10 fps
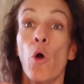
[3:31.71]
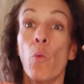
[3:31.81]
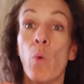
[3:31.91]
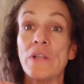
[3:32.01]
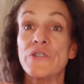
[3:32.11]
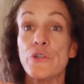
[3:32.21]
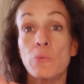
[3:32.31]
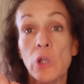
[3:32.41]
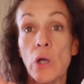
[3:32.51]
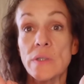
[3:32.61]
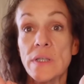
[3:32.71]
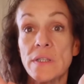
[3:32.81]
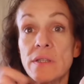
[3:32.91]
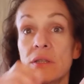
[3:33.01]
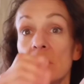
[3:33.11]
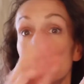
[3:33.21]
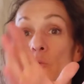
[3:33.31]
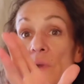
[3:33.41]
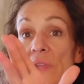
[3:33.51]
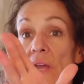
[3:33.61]
one tube closes
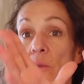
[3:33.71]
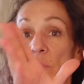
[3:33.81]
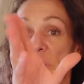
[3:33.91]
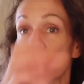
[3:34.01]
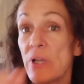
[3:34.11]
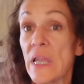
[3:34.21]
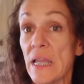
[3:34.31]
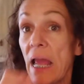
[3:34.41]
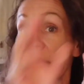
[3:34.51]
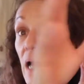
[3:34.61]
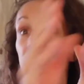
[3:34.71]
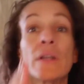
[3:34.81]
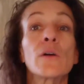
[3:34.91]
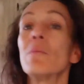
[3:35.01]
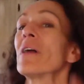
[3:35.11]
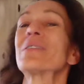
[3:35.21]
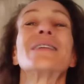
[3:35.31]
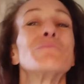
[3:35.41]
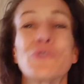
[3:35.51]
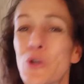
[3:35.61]
when the other one is bringing an egg out. They don't come out of the
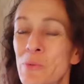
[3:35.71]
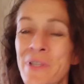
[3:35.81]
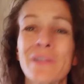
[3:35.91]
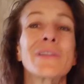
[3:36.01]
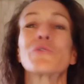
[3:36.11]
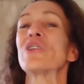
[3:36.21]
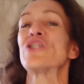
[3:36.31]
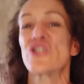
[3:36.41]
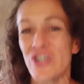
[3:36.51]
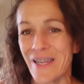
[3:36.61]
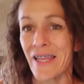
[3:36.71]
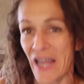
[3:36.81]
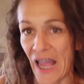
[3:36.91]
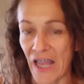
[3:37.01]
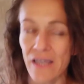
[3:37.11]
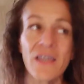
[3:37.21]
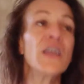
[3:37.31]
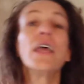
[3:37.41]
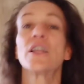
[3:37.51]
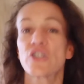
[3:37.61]
same tubes. They're not literally shitting an egg.
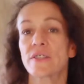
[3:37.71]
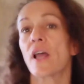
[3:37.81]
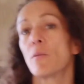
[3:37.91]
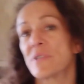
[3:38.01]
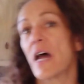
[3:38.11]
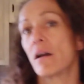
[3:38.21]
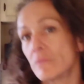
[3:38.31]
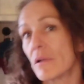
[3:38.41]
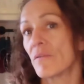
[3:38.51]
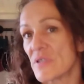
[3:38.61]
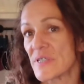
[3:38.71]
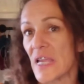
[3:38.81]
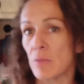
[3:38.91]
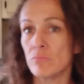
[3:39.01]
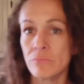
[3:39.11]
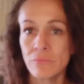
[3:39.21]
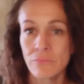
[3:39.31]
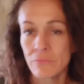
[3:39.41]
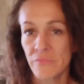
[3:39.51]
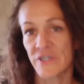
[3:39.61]
It just comes out of the same,
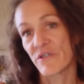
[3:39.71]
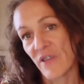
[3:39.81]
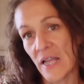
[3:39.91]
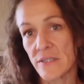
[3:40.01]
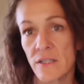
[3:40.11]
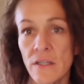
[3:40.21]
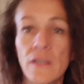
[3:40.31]
it's a vent.